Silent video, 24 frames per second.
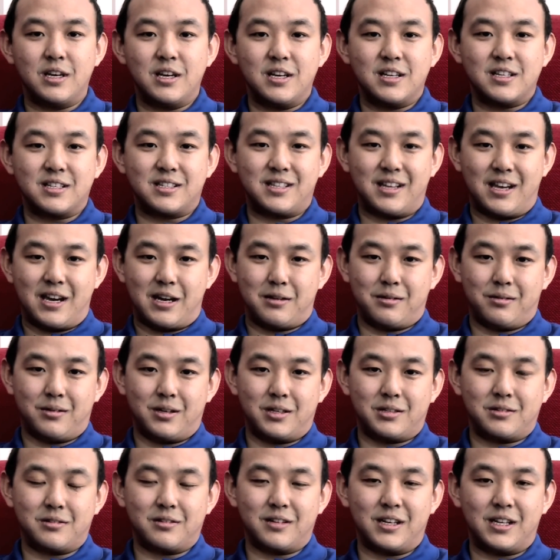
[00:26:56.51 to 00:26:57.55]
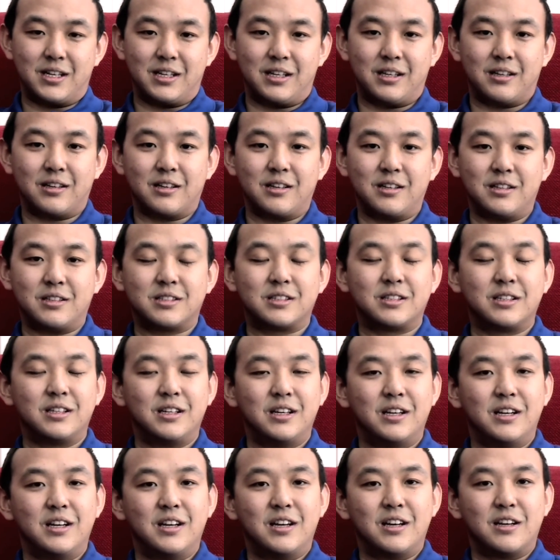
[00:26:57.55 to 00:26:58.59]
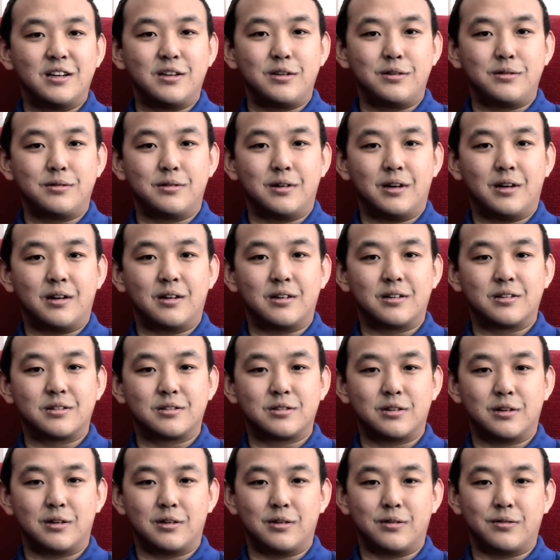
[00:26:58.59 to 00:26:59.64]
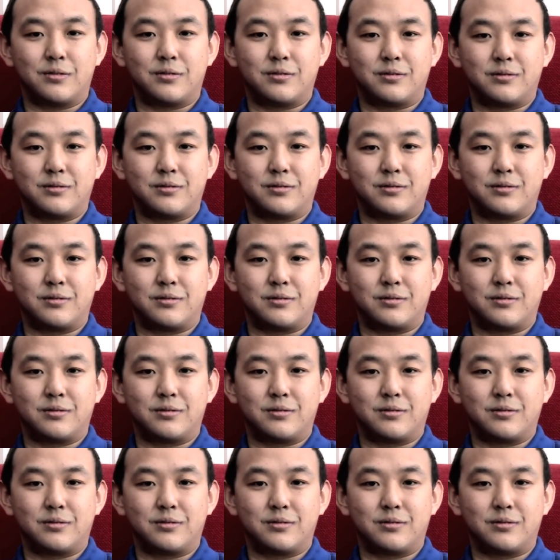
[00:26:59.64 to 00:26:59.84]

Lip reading: say I don't want to write English. You are sort of,